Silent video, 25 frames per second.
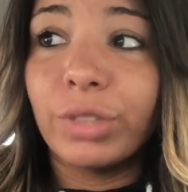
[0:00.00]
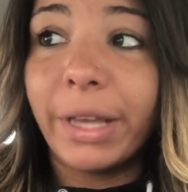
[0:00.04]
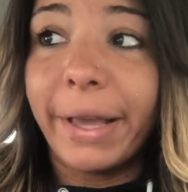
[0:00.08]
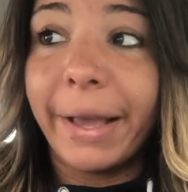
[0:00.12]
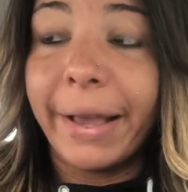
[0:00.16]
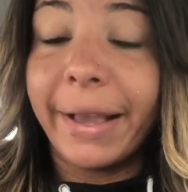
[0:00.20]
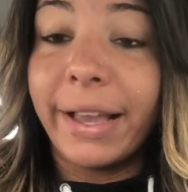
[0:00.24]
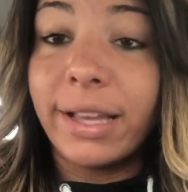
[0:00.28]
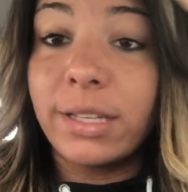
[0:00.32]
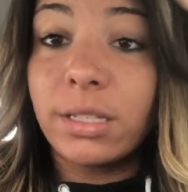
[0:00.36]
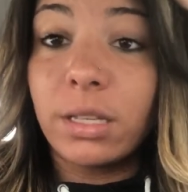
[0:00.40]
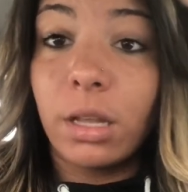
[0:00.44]

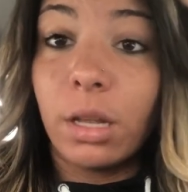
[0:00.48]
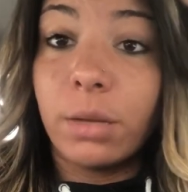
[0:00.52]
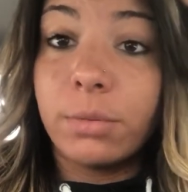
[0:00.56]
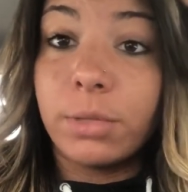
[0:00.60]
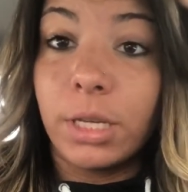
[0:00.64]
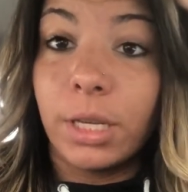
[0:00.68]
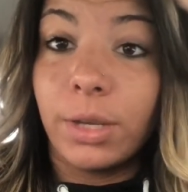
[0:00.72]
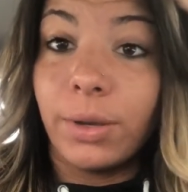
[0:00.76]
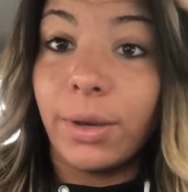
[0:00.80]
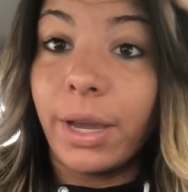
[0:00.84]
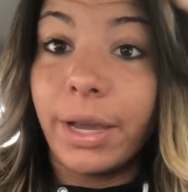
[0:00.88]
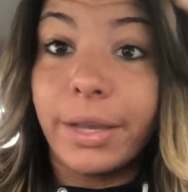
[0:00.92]
I guess I'll
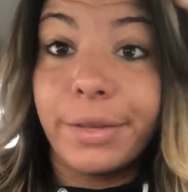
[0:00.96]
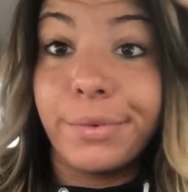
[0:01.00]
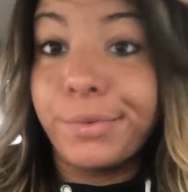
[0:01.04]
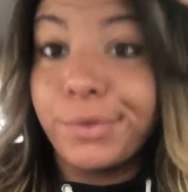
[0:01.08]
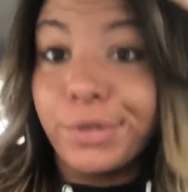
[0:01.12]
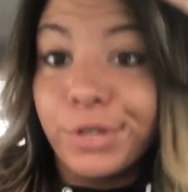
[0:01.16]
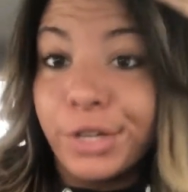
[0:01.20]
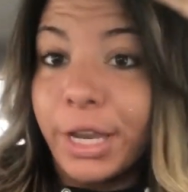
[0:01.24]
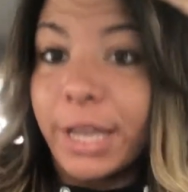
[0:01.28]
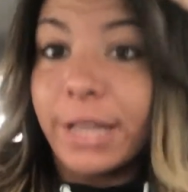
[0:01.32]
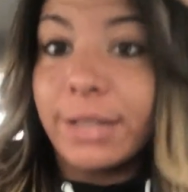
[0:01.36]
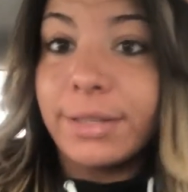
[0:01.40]
update you guys
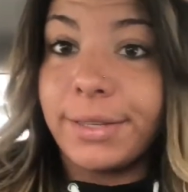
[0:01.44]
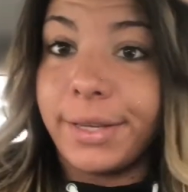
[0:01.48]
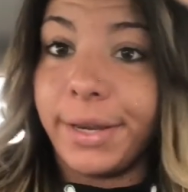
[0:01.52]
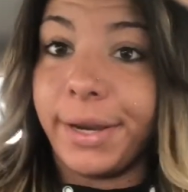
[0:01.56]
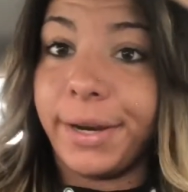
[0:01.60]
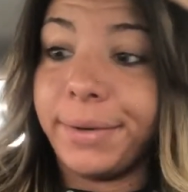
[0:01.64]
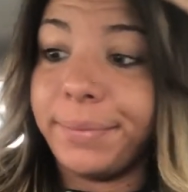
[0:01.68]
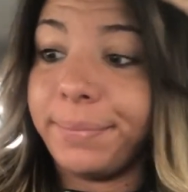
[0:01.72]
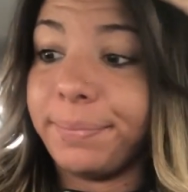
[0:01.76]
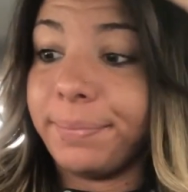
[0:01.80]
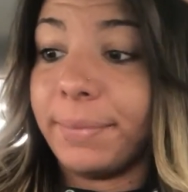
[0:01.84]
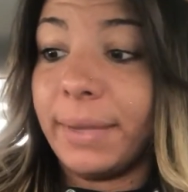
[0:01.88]
when she gets
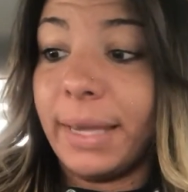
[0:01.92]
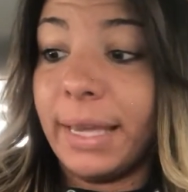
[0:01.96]
here.